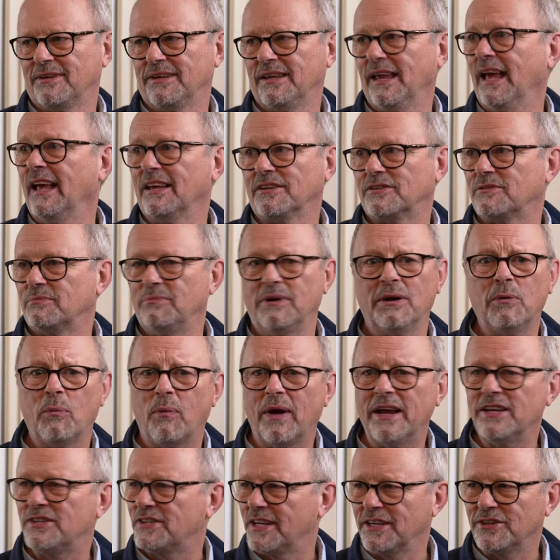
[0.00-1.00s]
Yes. We're
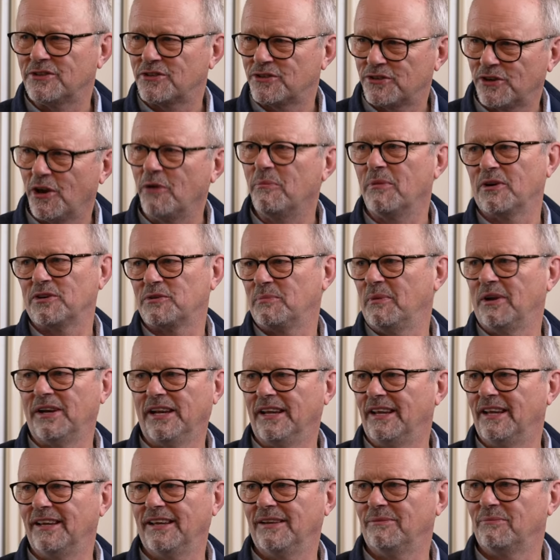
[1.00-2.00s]
wasting so much
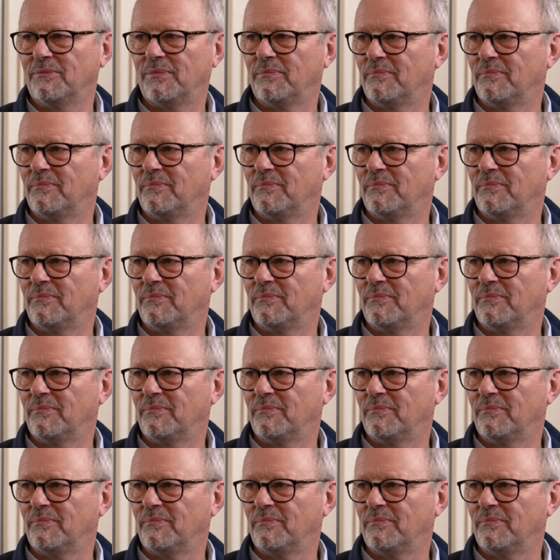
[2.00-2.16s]
money.